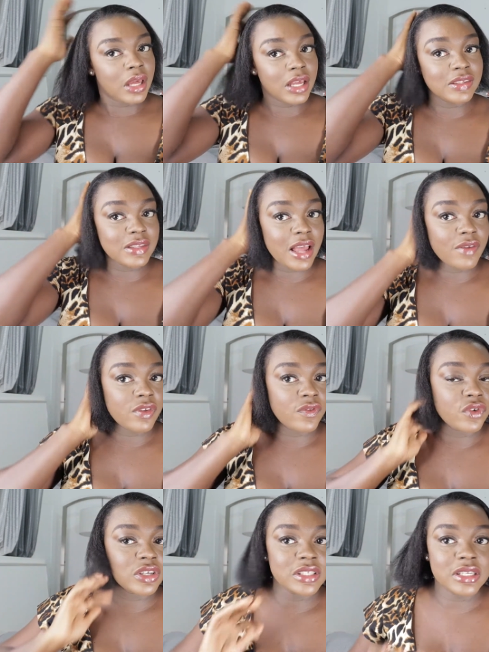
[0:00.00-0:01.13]
I still have the
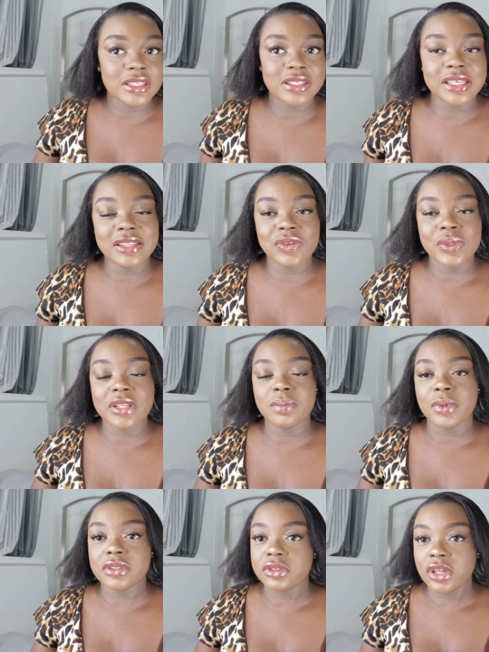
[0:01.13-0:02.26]
fussiness into it
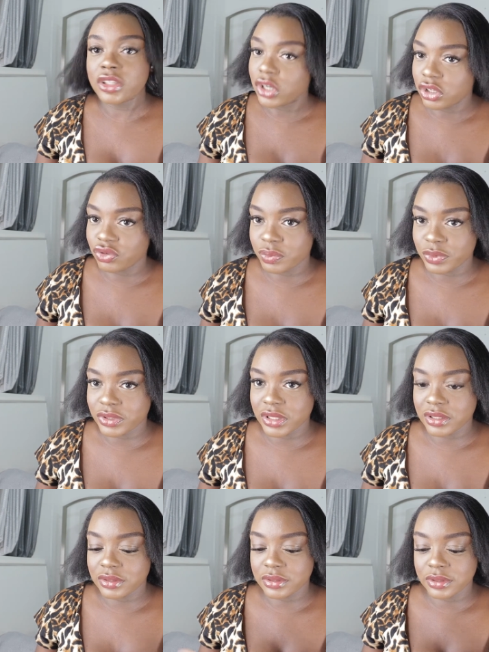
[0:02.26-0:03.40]
but not
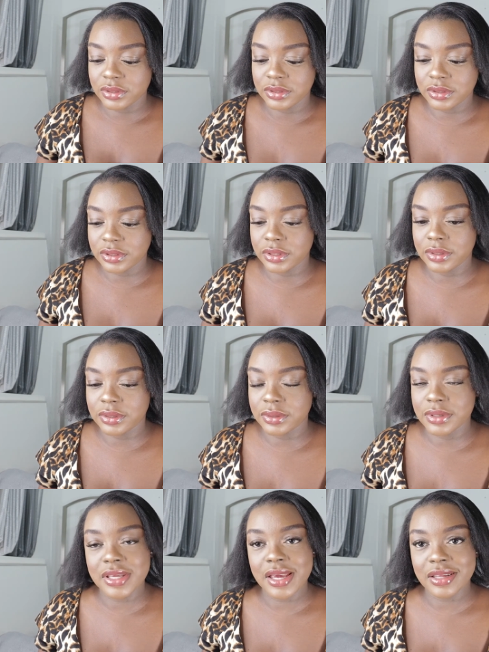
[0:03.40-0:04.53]
100%
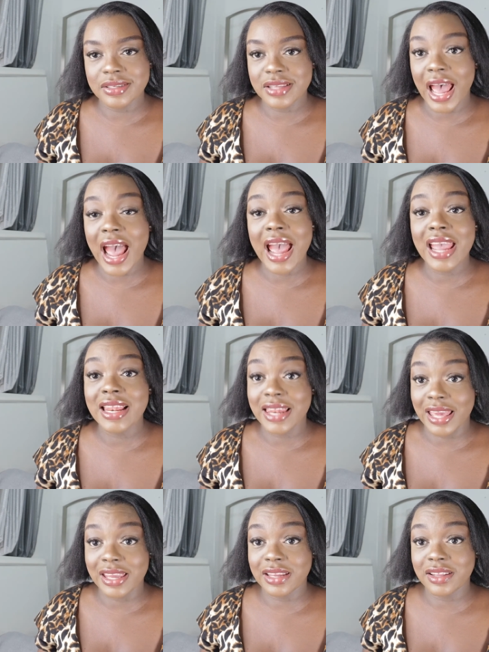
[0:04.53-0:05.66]
so yes I
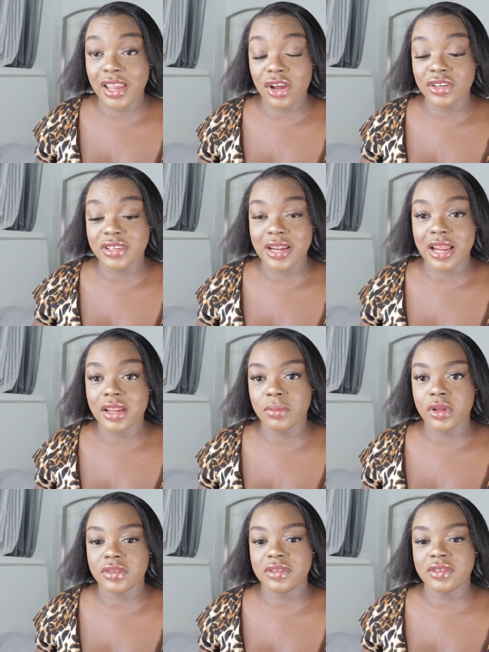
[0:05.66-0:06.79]
like it I honestly like it
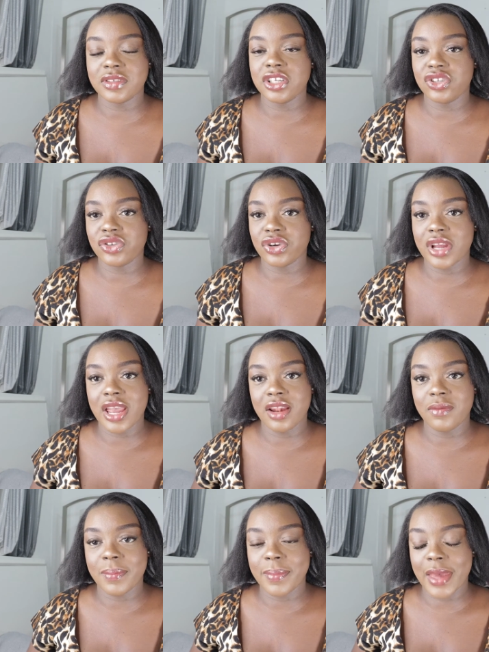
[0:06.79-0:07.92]
because it's easier
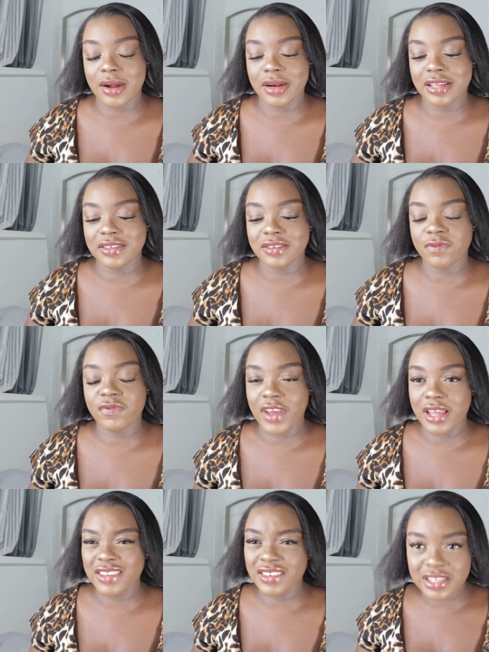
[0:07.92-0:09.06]
and better it's
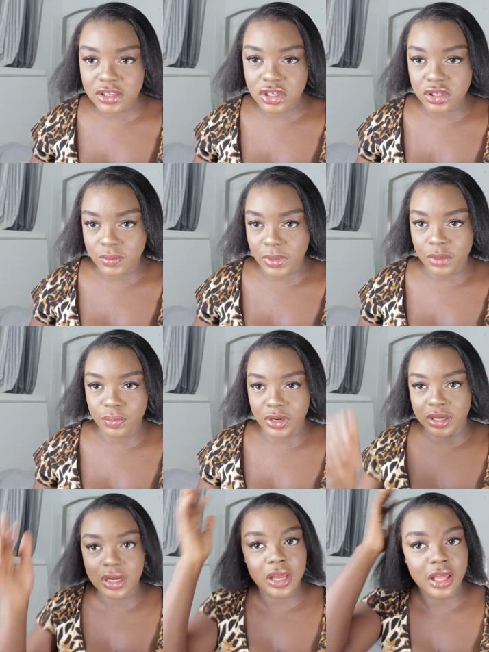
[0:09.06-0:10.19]
it's easier to
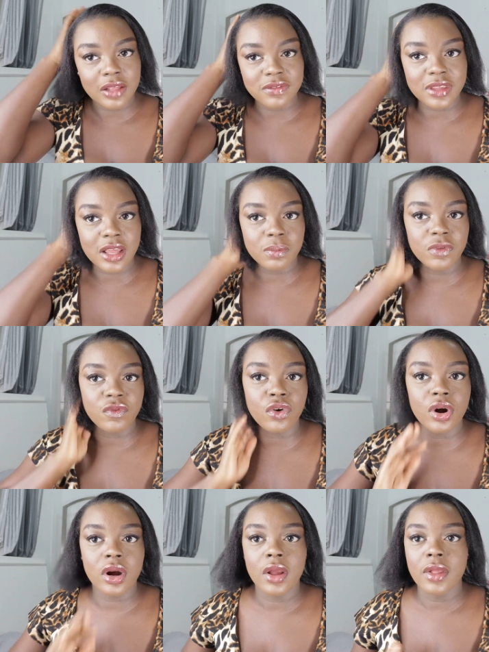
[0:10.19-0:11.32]
manipulate like I have said
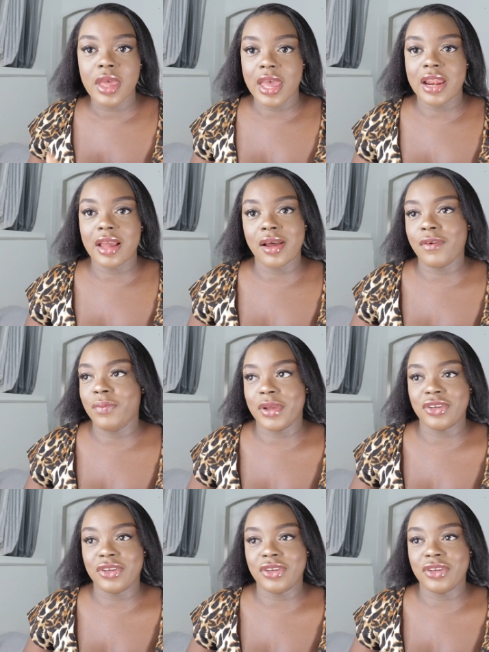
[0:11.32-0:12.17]
before and I have